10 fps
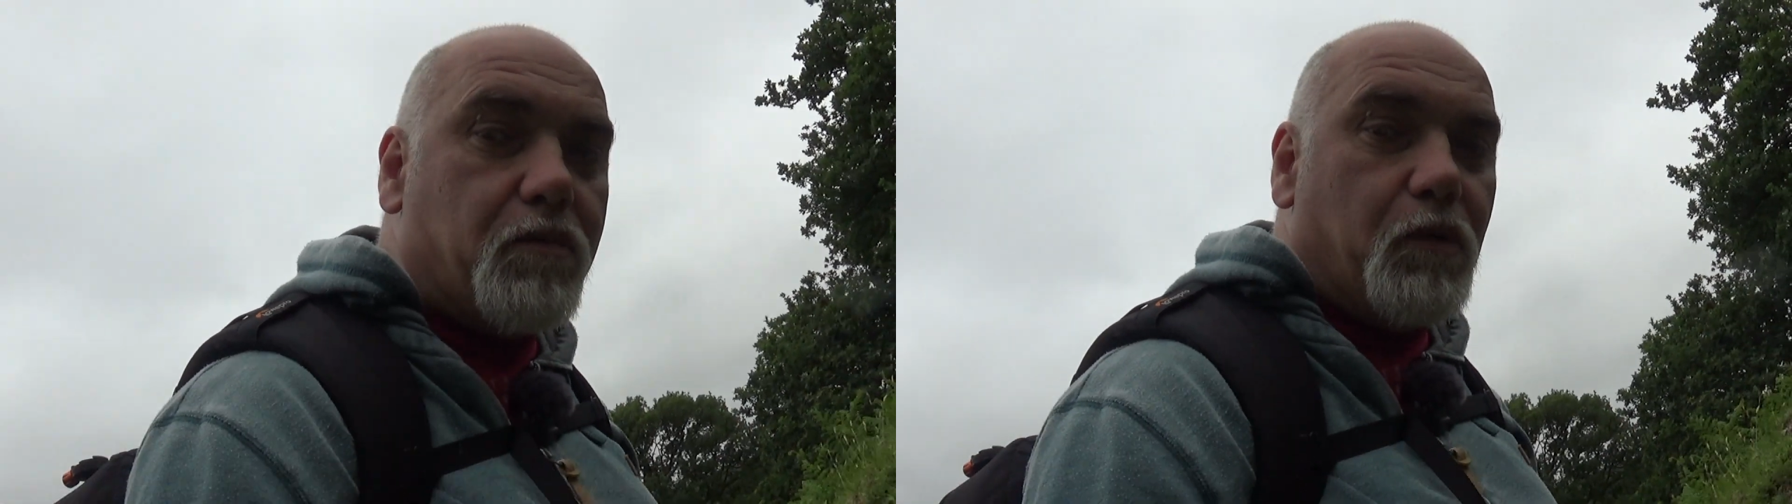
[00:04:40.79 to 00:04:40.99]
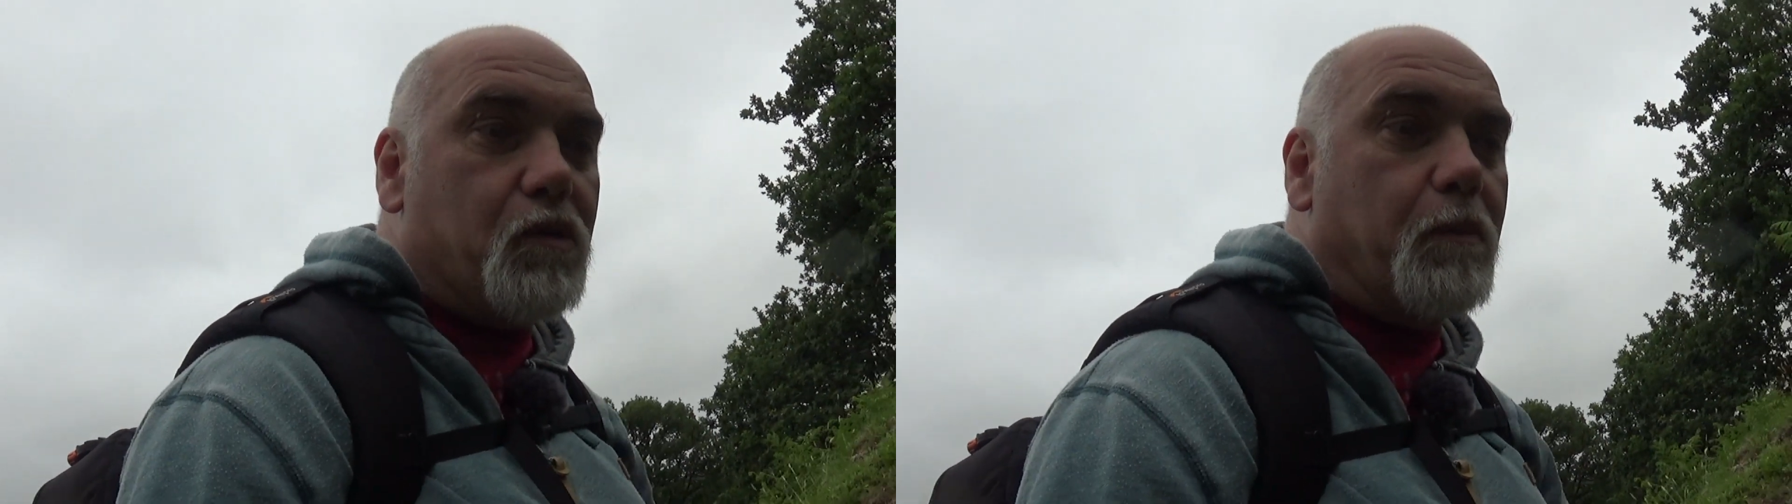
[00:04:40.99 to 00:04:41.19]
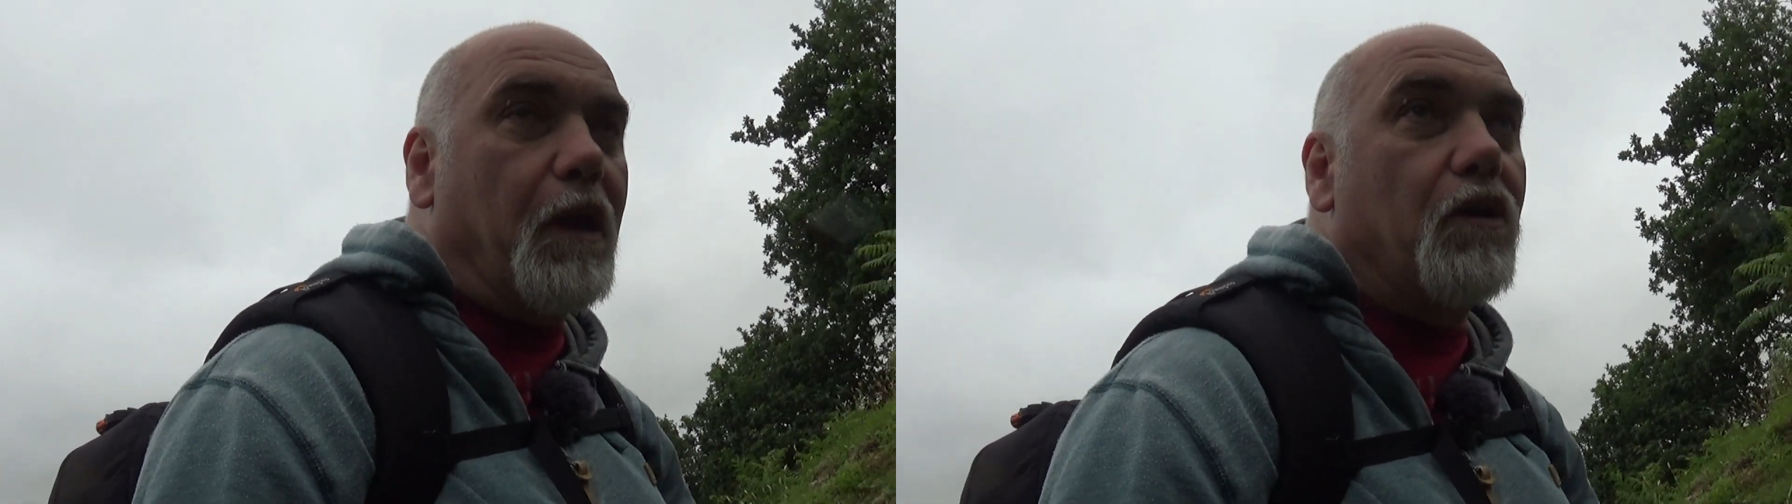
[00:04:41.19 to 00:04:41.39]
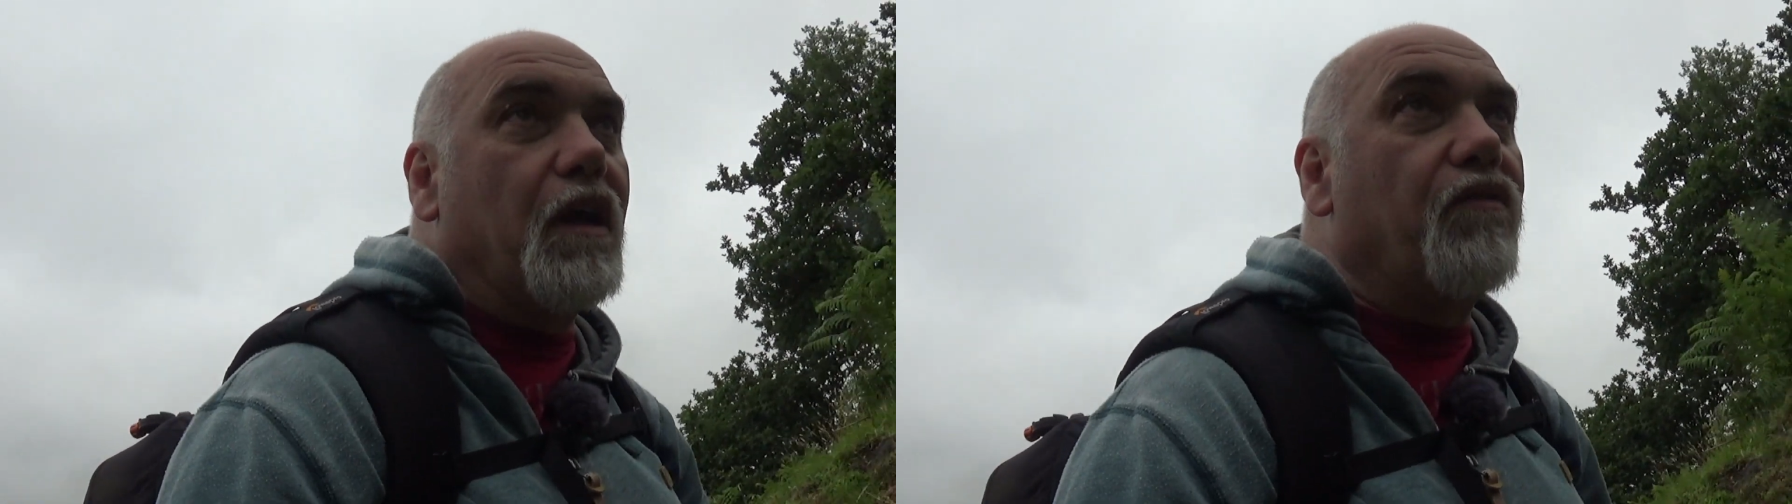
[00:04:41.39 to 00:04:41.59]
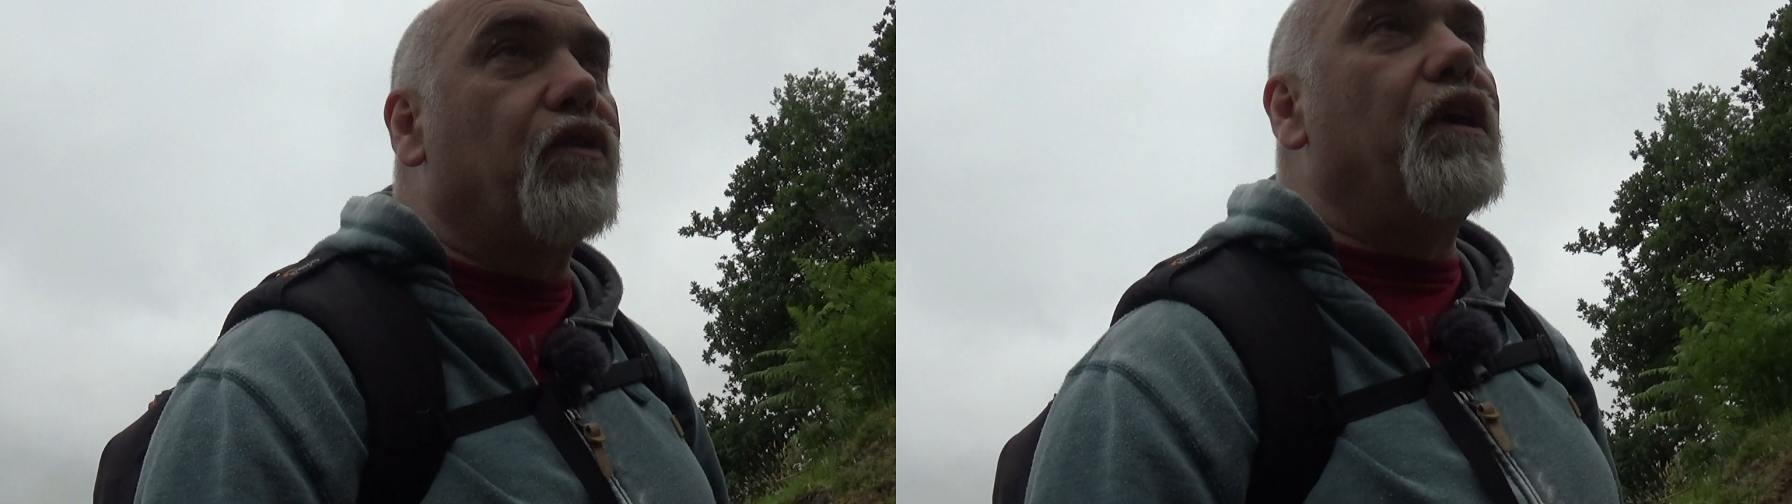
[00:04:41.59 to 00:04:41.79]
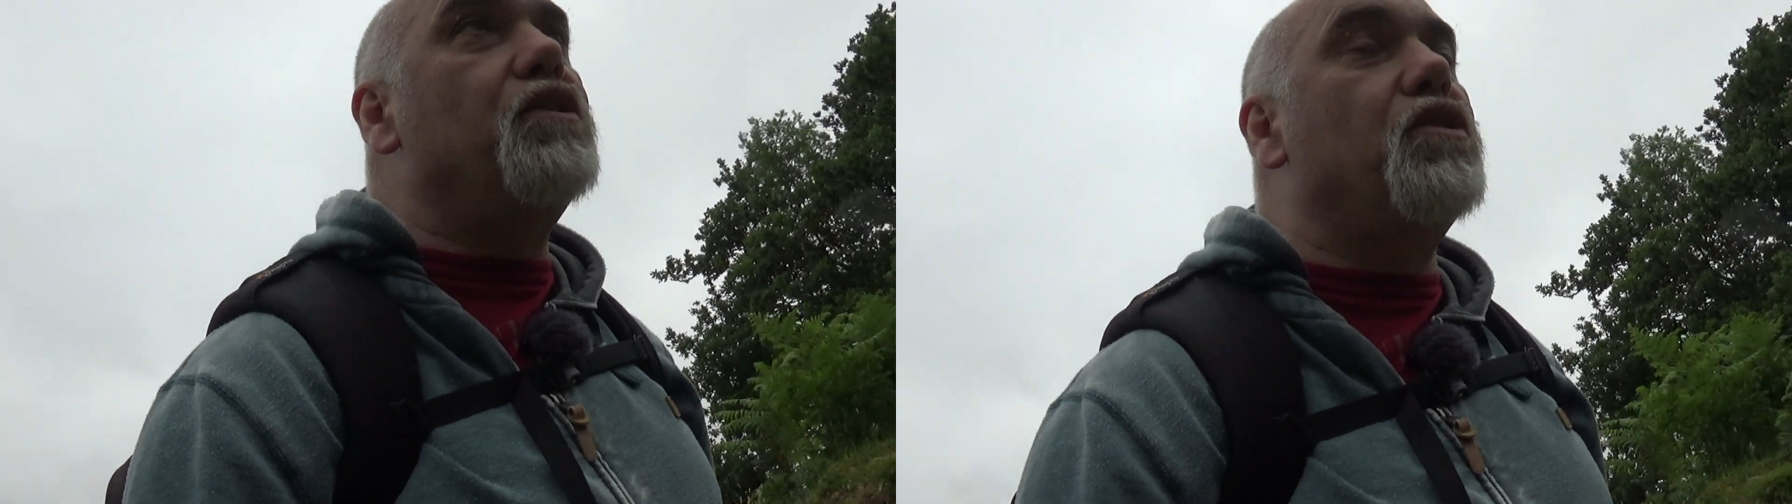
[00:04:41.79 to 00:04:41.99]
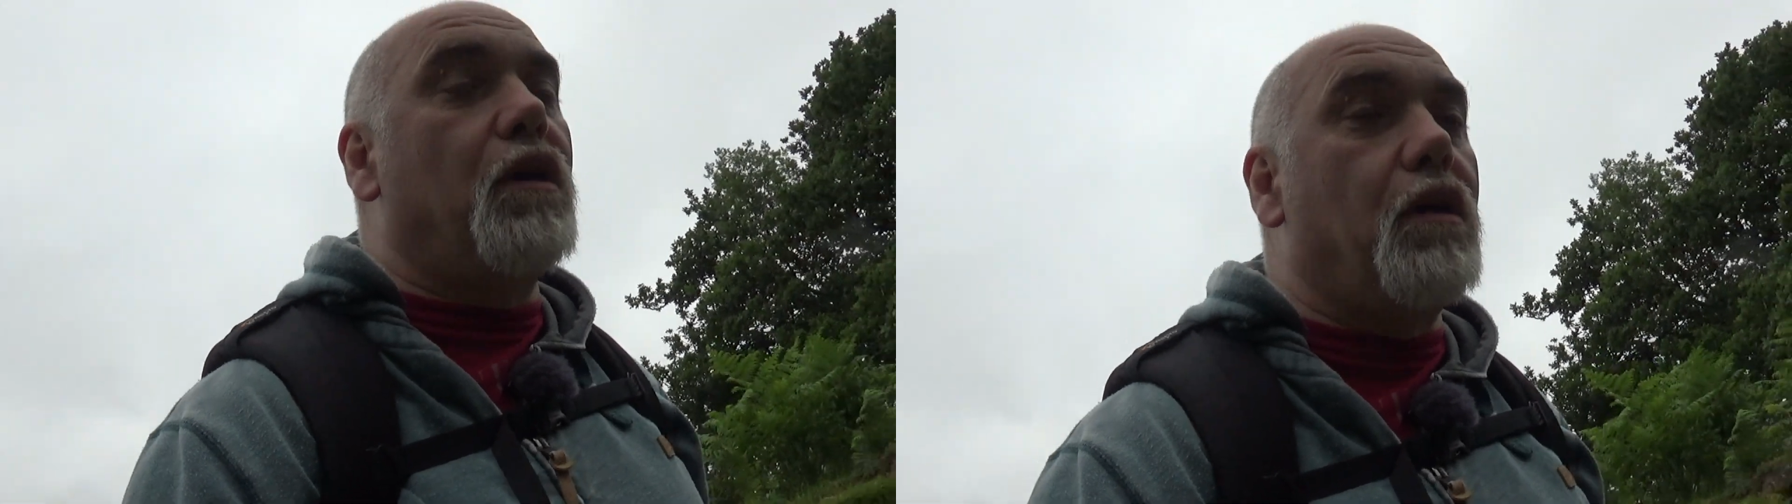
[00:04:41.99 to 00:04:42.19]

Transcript: must be on average